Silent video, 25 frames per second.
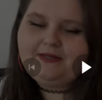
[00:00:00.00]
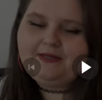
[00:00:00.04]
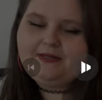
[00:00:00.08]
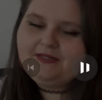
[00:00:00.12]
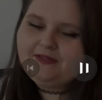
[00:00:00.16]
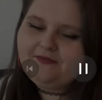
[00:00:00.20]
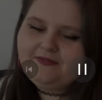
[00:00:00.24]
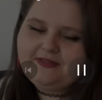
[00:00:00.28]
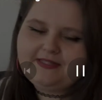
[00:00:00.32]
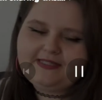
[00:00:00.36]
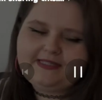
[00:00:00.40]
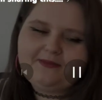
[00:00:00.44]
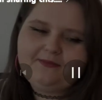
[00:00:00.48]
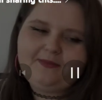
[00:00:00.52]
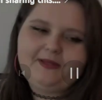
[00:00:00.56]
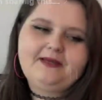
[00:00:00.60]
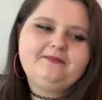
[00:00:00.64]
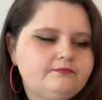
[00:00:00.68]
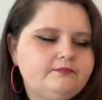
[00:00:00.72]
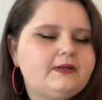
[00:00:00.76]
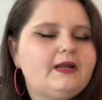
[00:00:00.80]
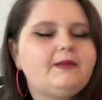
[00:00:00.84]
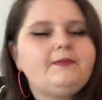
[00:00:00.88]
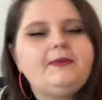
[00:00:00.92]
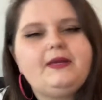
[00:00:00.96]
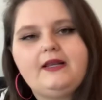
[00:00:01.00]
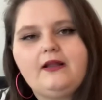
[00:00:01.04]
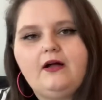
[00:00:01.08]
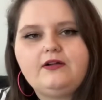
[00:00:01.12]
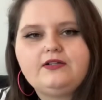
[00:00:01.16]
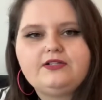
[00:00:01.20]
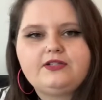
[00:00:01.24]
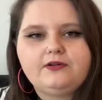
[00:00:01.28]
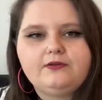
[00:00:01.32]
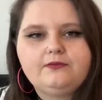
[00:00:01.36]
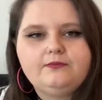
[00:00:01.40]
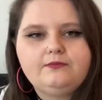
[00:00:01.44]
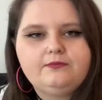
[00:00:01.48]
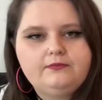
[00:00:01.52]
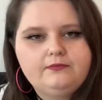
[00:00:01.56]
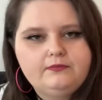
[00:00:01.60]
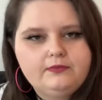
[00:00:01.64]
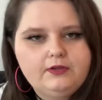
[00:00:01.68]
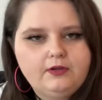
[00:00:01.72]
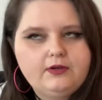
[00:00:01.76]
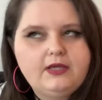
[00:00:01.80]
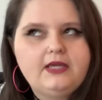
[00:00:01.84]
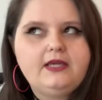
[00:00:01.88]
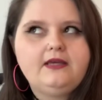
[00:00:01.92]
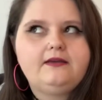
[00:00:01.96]
Visit me. But I mean, also,
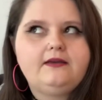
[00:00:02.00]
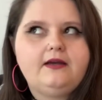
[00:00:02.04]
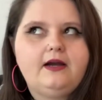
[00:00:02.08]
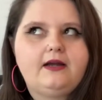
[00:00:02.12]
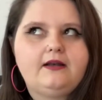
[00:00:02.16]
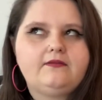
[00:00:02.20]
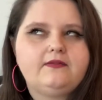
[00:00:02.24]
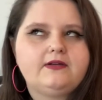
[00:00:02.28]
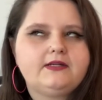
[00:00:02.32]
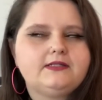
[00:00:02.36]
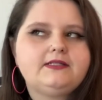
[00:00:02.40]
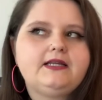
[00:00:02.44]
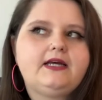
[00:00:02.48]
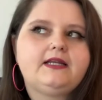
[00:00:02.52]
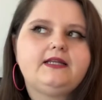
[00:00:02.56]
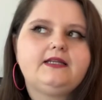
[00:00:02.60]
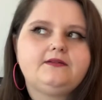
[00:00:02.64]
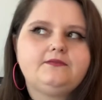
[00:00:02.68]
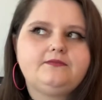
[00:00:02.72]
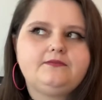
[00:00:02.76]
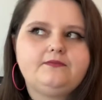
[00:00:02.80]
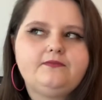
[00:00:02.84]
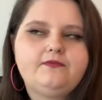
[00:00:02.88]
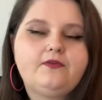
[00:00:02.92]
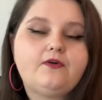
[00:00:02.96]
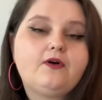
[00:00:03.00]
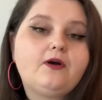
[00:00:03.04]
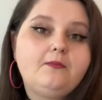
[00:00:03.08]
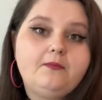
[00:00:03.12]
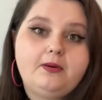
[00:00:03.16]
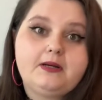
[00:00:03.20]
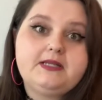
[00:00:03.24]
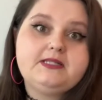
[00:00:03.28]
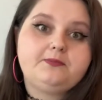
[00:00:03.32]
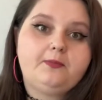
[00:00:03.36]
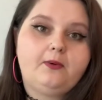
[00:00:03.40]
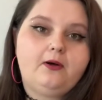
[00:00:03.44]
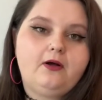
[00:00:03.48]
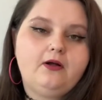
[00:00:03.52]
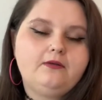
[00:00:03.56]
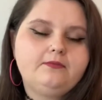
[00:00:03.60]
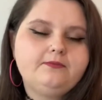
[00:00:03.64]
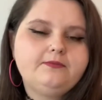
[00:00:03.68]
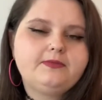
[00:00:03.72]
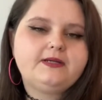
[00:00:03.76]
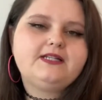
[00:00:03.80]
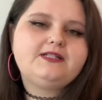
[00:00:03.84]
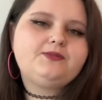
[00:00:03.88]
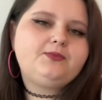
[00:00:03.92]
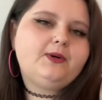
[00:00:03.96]
low-key kind of excited for a buzz ball.
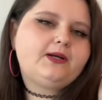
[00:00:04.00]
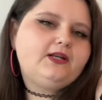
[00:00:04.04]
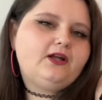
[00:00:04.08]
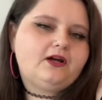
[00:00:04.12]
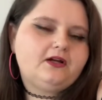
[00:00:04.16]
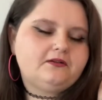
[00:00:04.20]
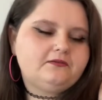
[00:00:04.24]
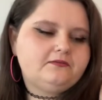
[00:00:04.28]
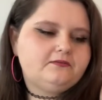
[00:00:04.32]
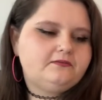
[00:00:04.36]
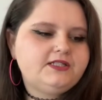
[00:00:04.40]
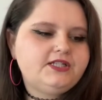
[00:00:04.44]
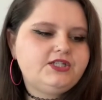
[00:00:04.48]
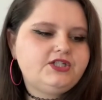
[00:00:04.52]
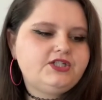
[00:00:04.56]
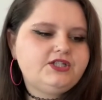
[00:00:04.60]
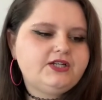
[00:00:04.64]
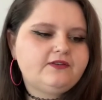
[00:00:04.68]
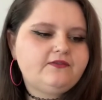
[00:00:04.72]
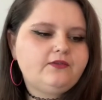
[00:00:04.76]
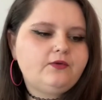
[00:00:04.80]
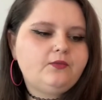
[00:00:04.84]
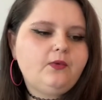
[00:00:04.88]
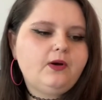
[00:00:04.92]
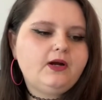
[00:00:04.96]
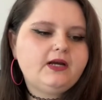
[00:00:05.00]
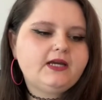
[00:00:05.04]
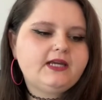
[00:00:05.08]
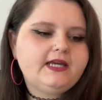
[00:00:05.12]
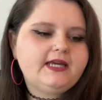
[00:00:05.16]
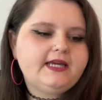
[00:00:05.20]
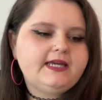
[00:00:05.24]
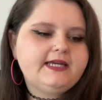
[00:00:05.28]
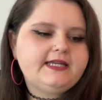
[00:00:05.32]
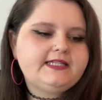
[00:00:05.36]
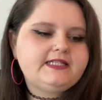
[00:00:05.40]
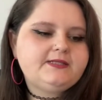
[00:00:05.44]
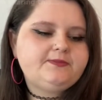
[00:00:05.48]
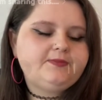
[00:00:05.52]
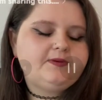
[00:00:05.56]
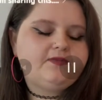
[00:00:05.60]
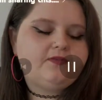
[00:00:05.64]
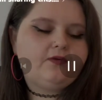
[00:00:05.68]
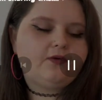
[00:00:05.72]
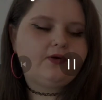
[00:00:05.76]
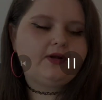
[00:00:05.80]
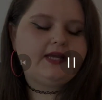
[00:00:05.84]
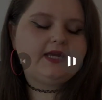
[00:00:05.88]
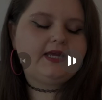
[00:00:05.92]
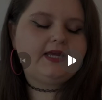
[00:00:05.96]
Because why not? Did you ever want kids
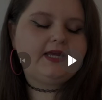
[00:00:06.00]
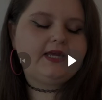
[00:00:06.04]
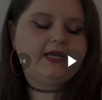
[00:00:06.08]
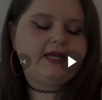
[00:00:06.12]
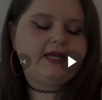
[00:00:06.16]
before getting...